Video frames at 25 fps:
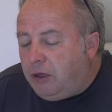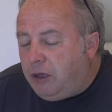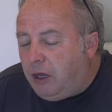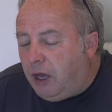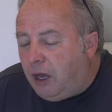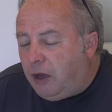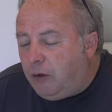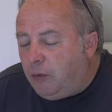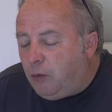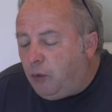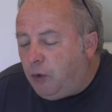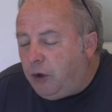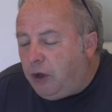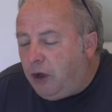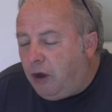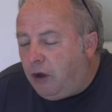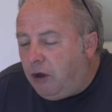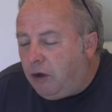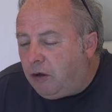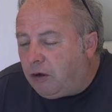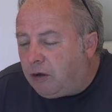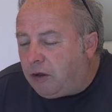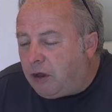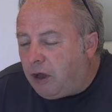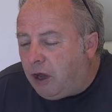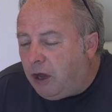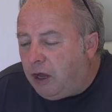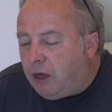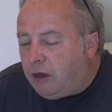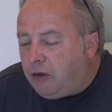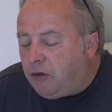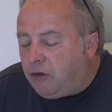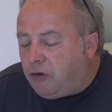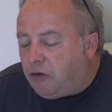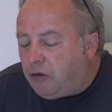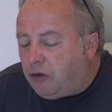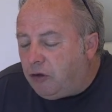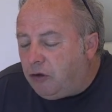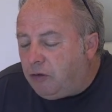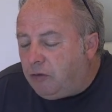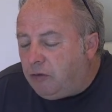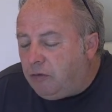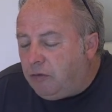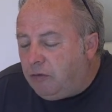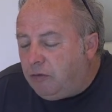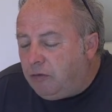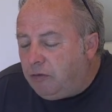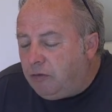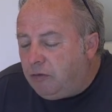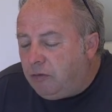Yeah, and we are going
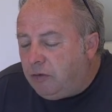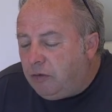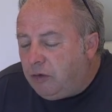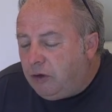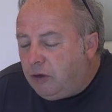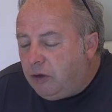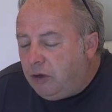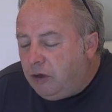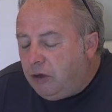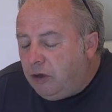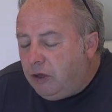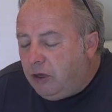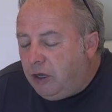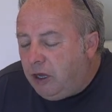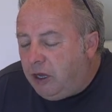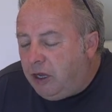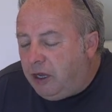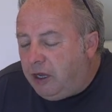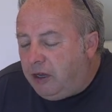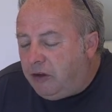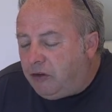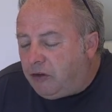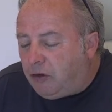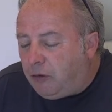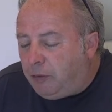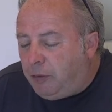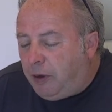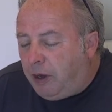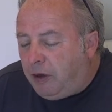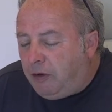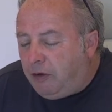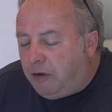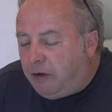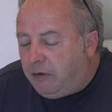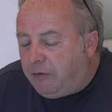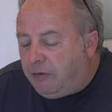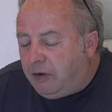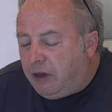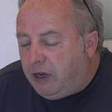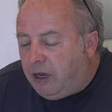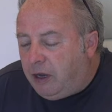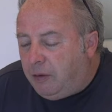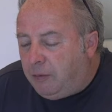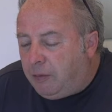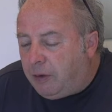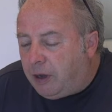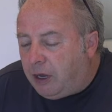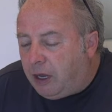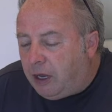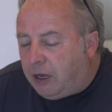to. It is a period of
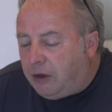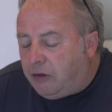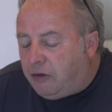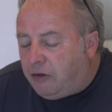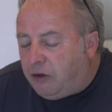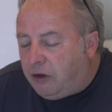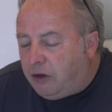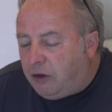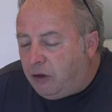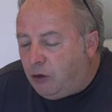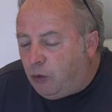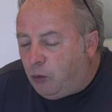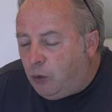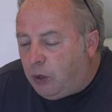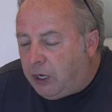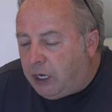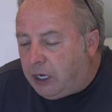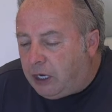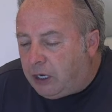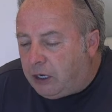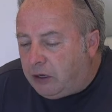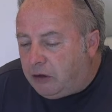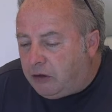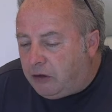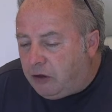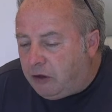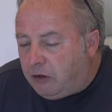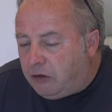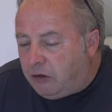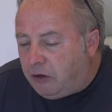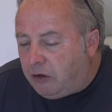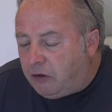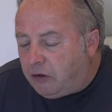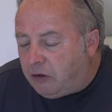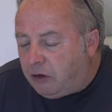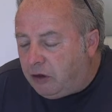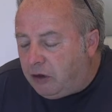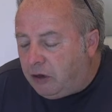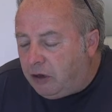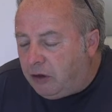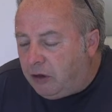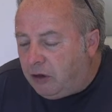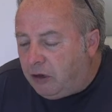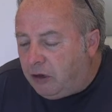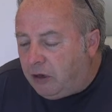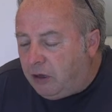eliminating the weaknesses, isn't it?